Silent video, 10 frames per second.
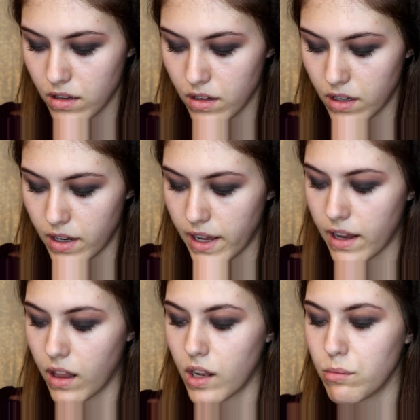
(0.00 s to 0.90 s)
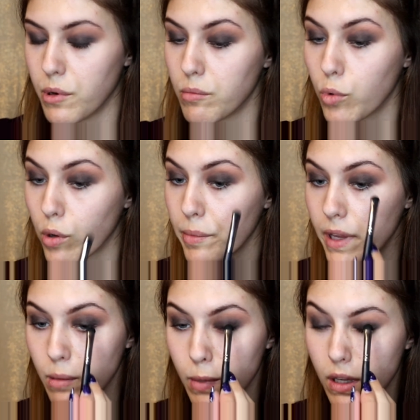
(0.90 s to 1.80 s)
and add a little bit more
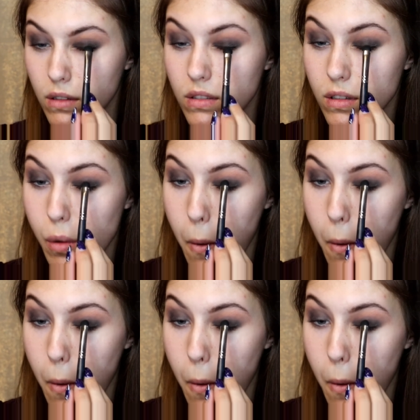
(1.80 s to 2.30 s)
pigment.